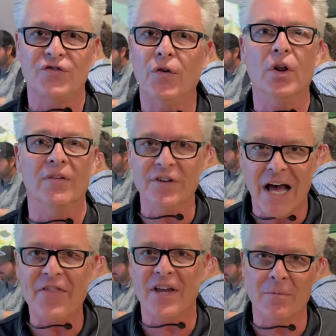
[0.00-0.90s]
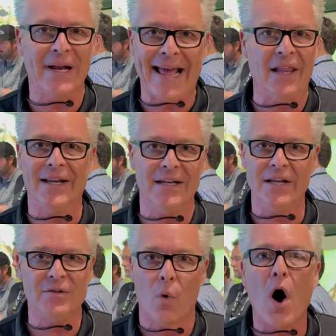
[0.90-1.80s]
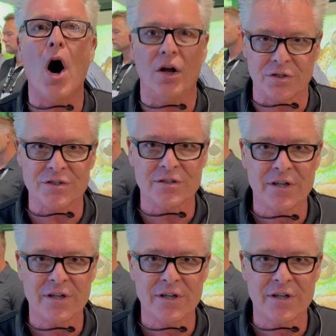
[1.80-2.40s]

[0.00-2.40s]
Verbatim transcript: full of nothing but LED walls,